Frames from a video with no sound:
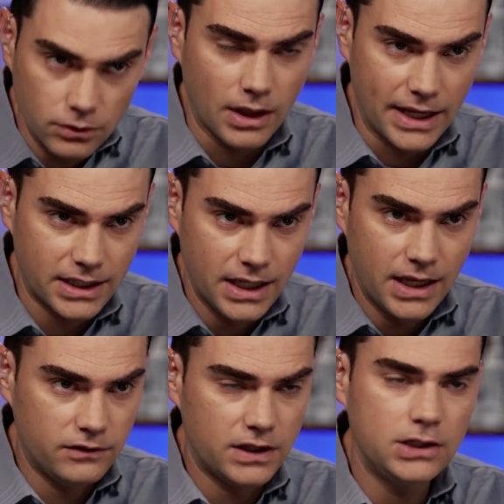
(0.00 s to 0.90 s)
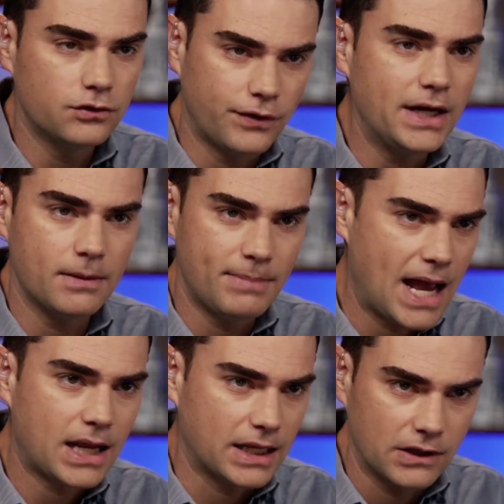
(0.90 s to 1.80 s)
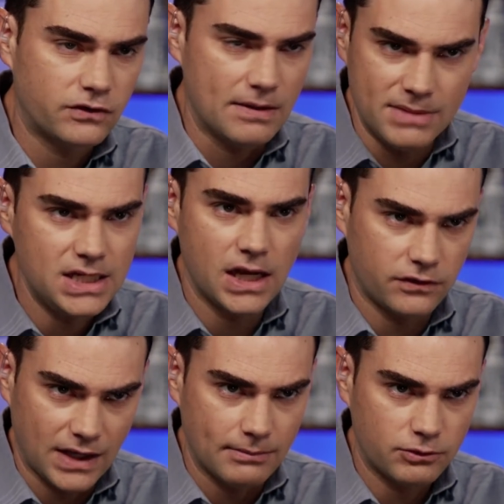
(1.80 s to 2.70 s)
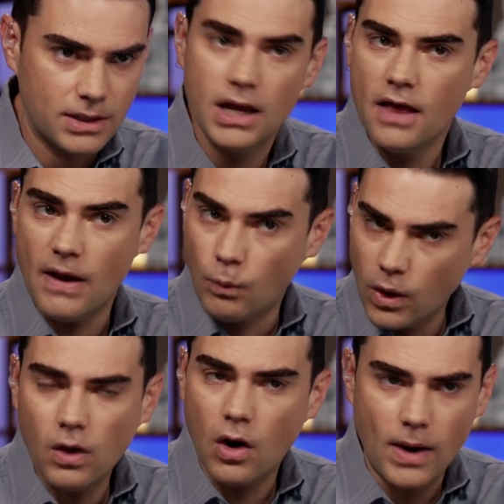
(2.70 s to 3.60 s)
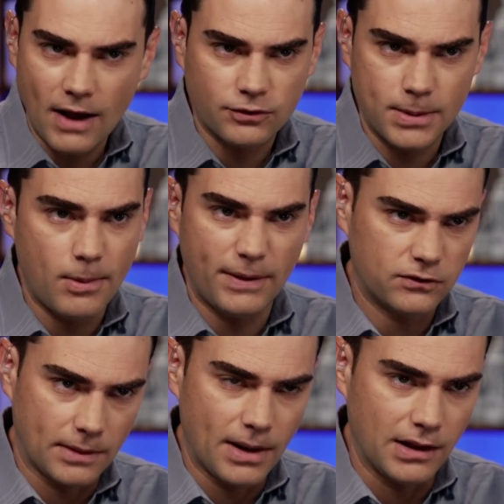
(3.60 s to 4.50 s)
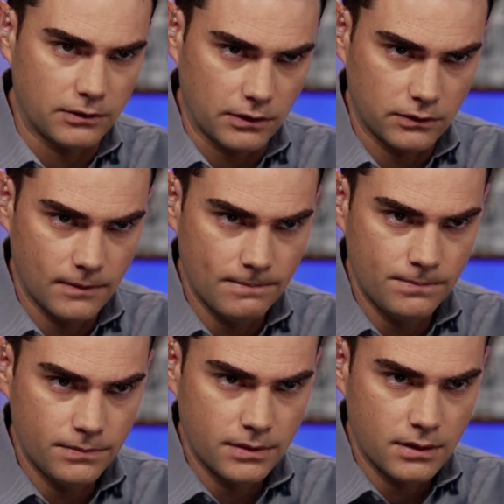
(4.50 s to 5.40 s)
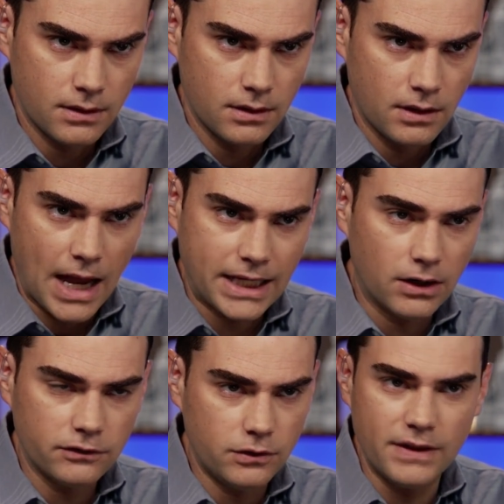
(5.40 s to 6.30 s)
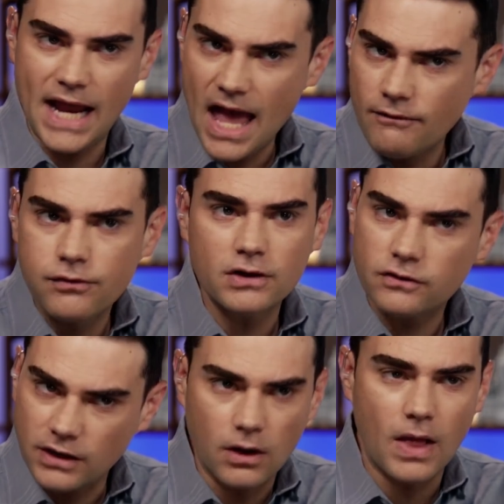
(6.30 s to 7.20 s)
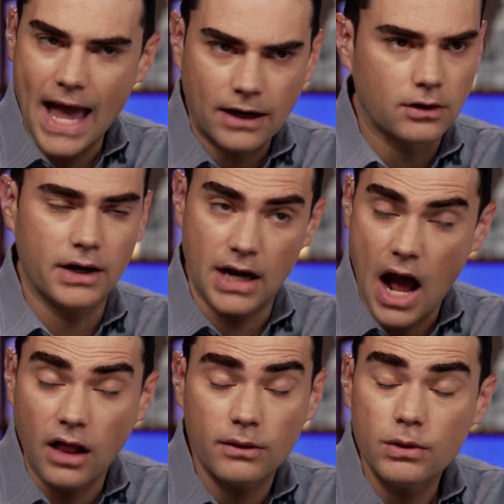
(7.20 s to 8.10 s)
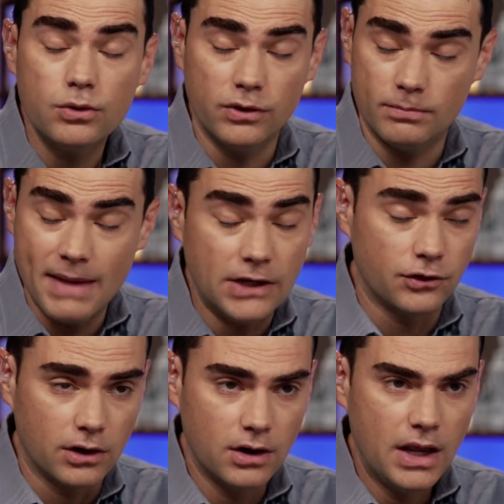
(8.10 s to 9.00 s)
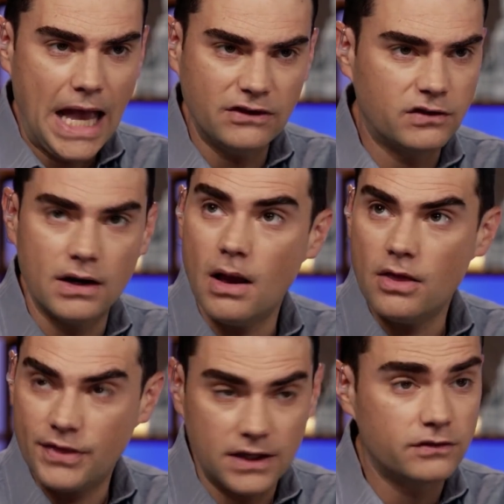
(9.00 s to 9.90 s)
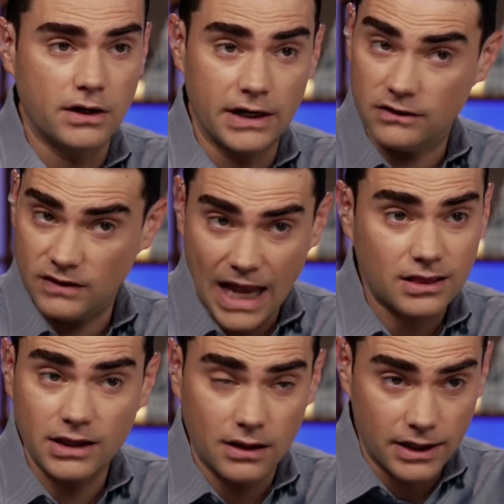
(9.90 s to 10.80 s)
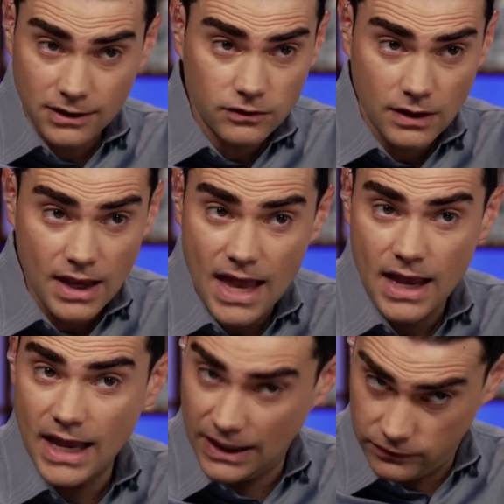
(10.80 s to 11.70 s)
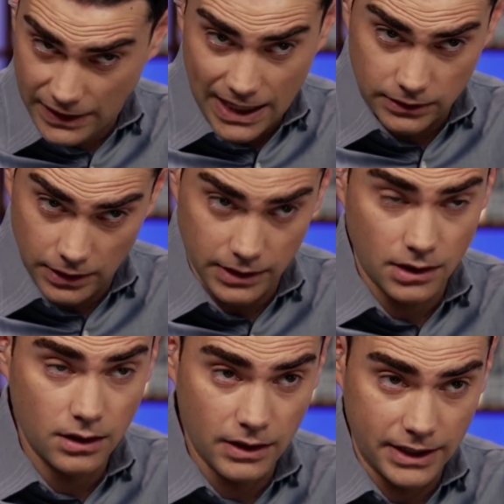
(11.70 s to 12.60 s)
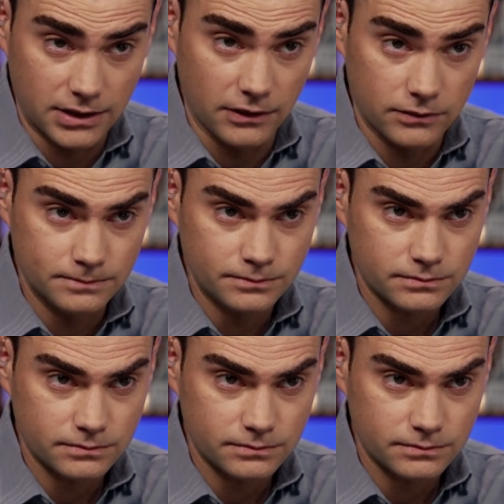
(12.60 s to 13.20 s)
do like is that he is fighting back against a media establishment that will go after people based on politics. I guarantee you that every single actor in Hollywood who is major has done things that are exactly like this, exactly like this.